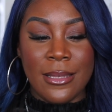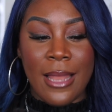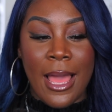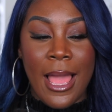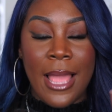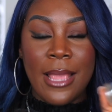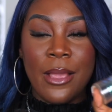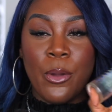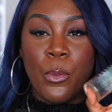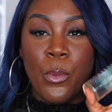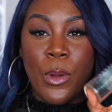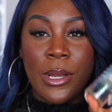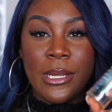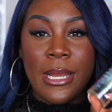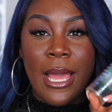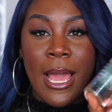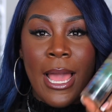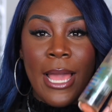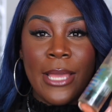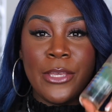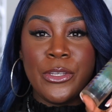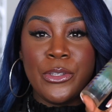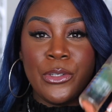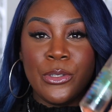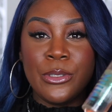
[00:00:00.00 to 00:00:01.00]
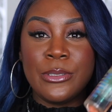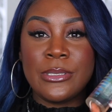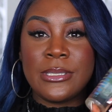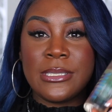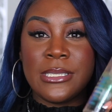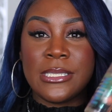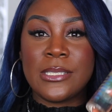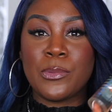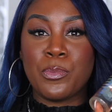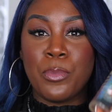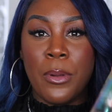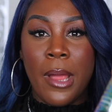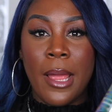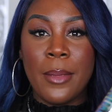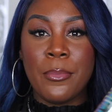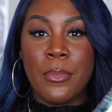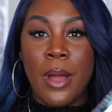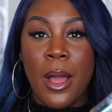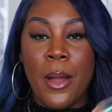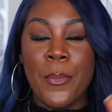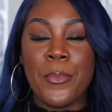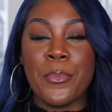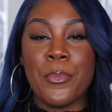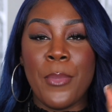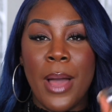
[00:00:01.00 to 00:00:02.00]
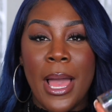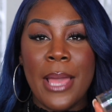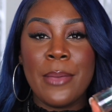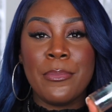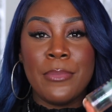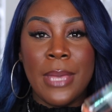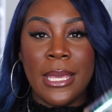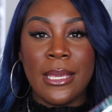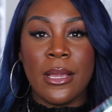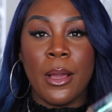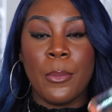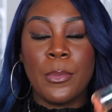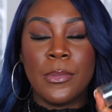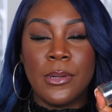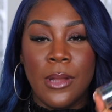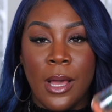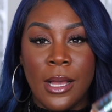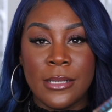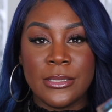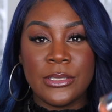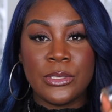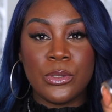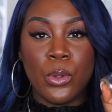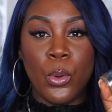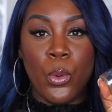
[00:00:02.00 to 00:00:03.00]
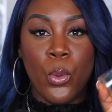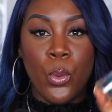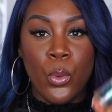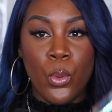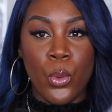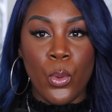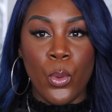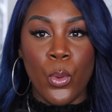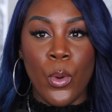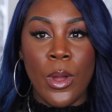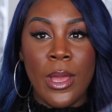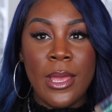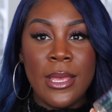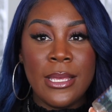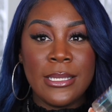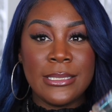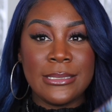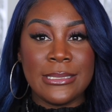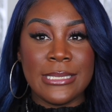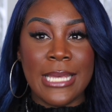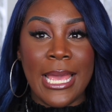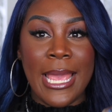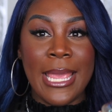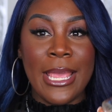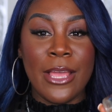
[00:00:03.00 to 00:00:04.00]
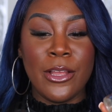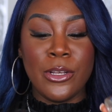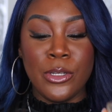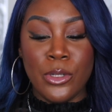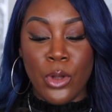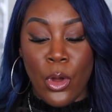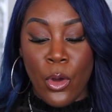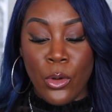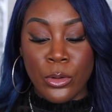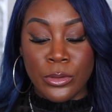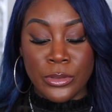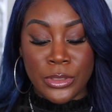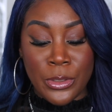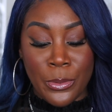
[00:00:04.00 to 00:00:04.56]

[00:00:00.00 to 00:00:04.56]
Like when I use this primer, my makeup lasts all day long.